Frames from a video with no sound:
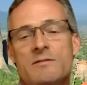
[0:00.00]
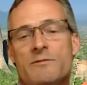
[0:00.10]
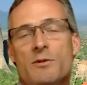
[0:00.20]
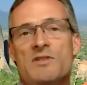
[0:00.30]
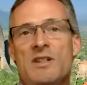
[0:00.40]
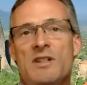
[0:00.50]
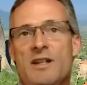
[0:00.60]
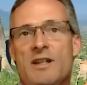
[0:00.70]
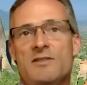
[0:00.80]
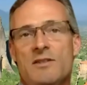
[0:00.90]
14
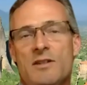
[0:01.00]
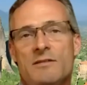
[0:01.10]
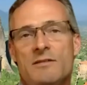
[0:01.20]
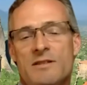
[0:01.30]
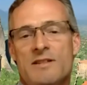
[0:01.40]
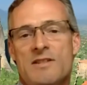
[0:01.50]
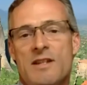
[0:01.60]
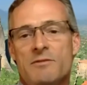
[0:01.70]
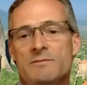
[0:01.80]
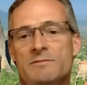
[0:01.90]
days, not
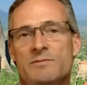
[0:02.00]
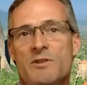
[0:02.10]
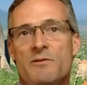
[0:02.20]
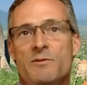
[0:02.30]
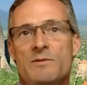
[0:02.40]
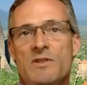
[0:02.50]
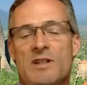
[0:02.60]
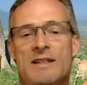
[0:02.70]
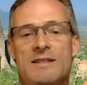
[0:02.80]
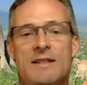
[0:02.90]
seven, the
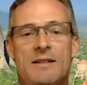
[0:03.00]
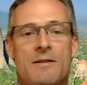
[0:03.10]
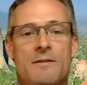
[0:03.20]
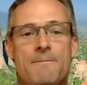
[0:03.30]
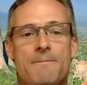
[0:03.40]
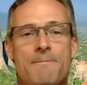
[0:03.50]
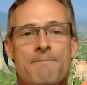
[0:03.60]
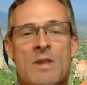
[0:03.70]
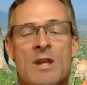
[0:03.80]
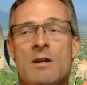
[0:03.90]
19th.
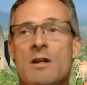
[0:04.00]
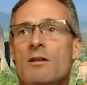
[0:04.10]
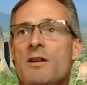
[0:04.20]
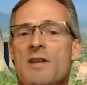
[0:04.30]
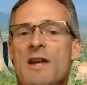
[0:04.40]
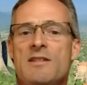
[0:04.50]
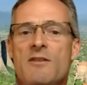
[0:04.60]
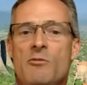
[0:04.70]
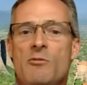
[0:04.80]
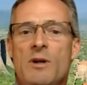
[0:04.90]
All right,
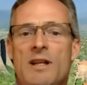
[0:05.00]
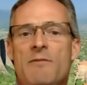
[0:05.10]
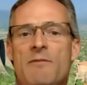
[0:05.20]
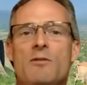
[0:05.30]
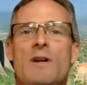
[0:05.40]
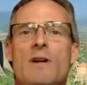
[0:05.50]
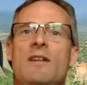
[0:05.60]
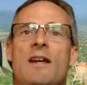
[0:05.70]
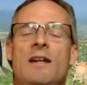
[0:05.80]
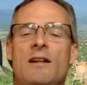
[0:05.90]
thanks, everybody. Have a great
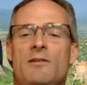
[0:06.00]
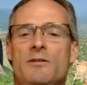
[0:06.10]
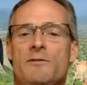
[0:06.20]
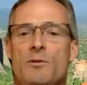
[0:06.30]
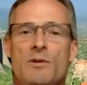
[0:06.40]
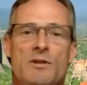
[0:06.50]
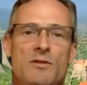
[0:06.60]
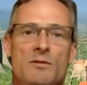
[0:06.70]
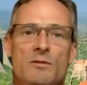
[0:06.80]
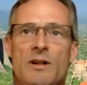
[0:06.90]
day. I look forward
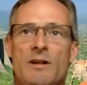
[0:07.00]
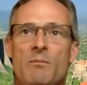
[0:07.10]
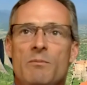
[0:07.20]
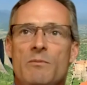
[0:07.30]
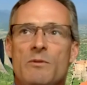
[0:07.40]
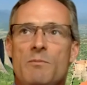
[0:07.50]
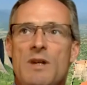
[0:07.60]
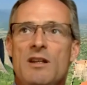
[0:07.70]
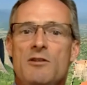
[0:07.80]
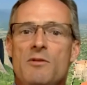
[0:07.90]
to
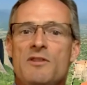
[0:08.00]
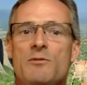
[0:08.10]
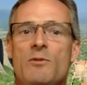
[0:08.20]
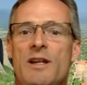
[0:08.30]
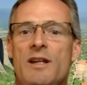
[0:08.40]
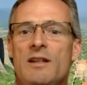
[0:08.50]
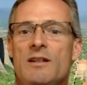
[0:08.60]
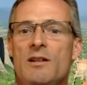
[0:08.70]
meeting you this way in a